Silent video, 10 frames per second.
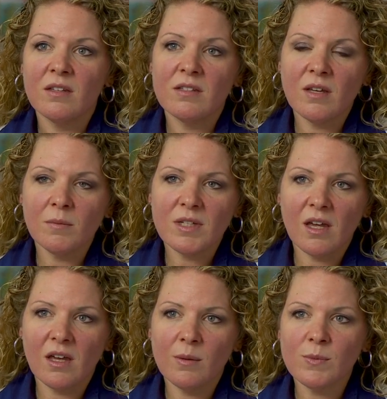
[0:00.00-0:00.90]

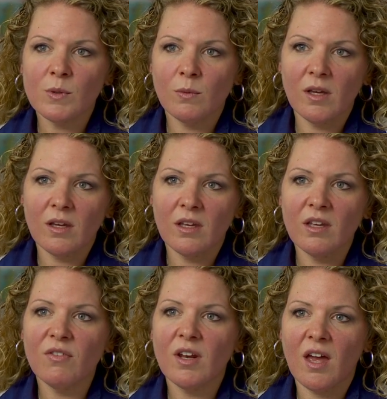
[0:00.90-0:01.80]
Sometimes we
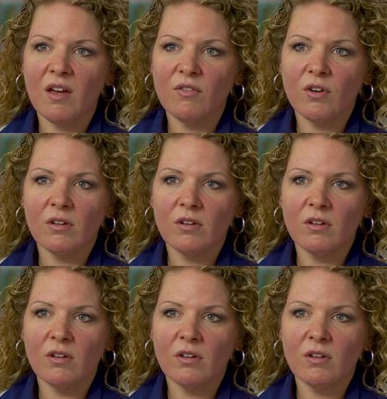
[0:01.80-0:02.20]
even have her